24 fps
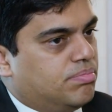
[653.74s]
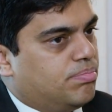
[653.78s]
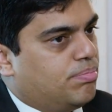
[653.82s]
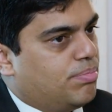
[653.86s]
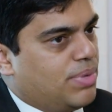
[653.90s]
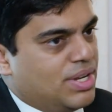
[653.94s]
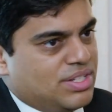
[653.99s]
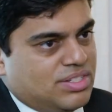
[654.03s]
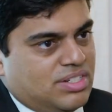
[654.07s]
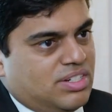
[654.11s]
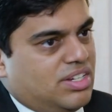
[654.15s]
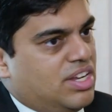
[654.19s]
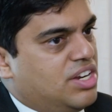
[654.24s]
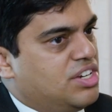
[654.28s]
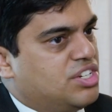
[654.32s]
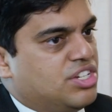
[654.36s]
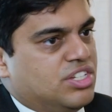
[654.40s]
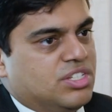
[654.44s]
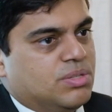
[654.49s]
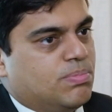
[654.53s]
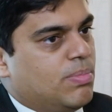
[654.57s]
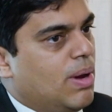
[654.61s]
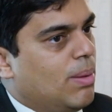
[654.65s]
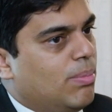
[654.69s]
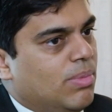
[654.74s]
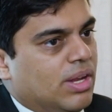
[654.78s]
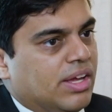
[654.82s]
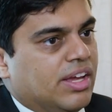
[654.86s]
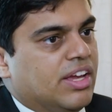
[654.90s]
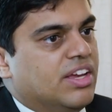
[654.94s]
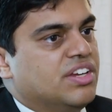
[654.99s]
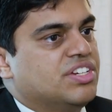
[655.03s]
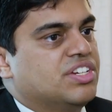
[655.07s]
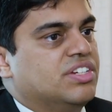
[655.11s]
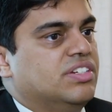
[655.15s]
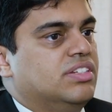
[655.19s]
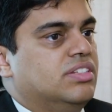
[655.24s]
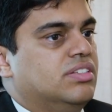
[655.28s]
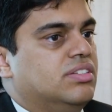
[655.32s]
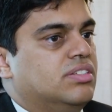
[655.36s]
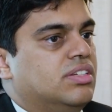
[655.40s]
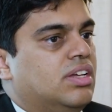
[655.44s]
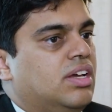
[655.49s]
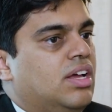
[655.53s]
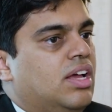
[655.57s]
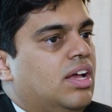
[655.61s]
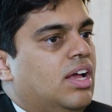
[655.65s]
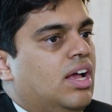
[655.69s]
presentations, publications
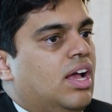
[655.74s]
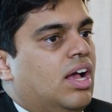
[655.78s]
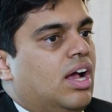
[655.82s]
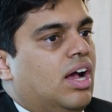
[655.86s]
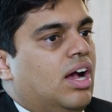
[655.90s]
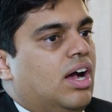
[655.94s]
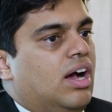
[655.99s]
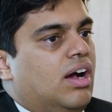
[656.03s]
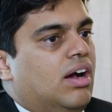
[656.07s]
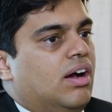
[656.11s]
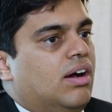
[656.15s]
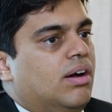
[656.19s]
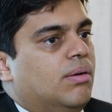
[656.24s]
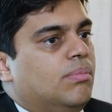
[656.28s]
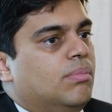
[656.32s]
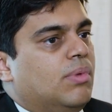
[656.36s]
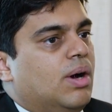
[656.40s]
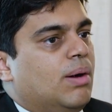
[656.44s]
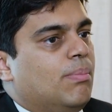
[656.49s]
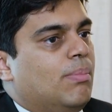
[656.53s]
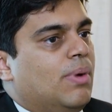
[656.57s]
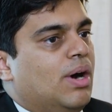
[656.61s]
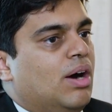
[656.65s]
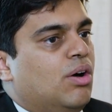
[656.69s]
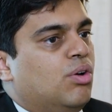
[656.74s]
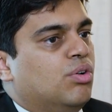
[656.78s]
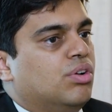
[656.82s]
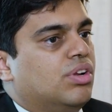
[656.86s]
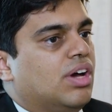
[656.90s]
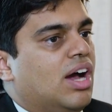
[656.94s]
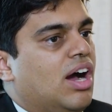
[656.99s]
about